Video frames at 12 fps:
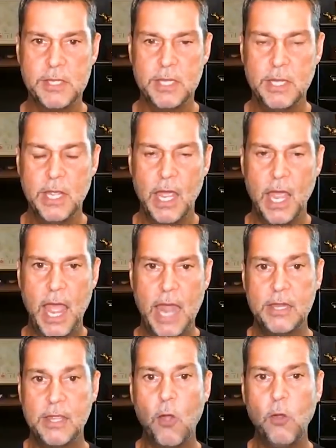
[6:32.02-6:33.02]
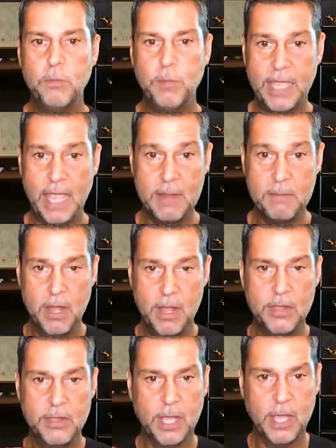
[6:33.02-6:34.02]
and, and gold became
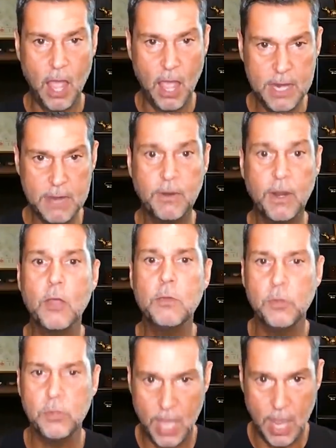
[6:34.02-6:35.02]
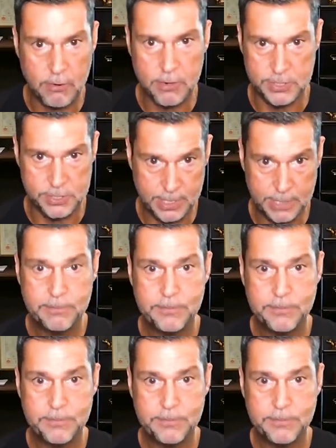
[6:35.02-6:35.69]
the kind of global currency.